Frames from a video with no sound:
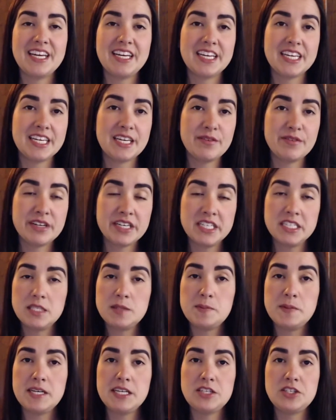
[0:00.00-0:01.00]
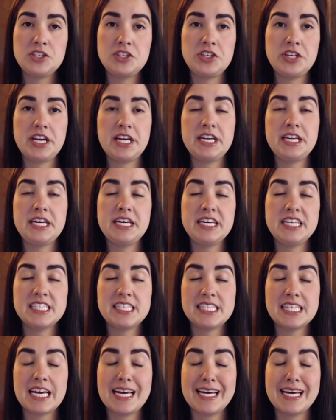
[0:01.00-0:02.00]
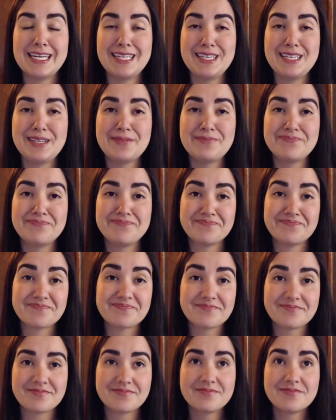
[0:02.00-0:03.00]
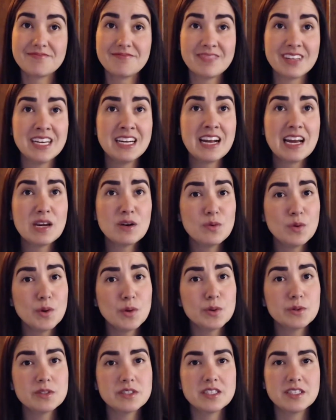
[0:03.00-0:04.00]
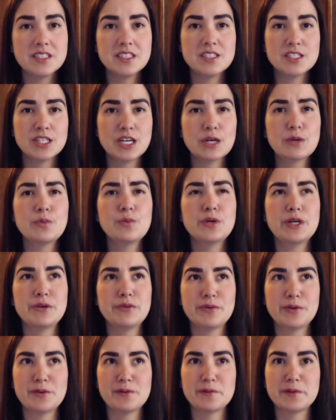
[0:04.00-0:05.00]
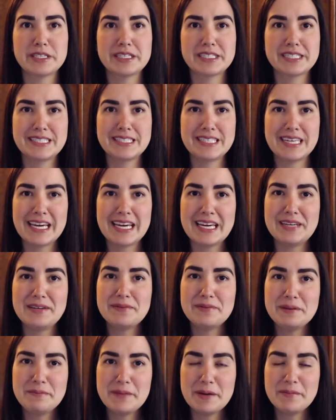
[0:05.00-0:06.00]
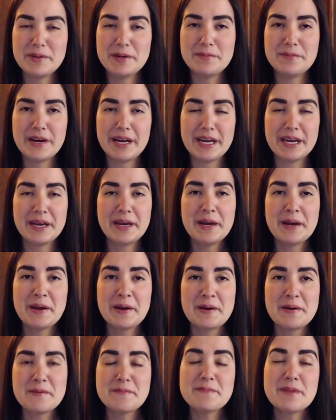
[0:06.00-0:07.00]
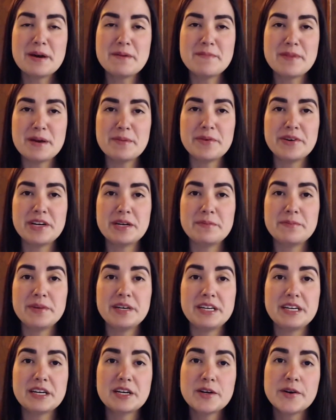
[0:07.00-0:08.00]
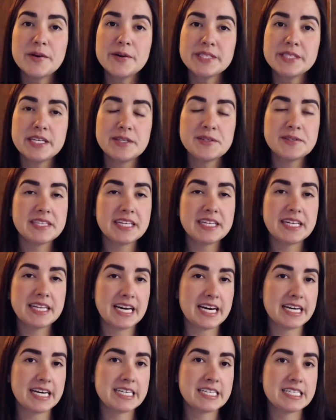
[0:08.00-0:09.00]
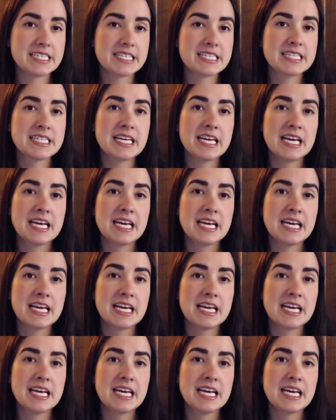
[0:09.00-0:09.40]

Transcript: giving a speech, and he said, and I quote, it's not word for word because I can't remember by memory, but it goes along the lines,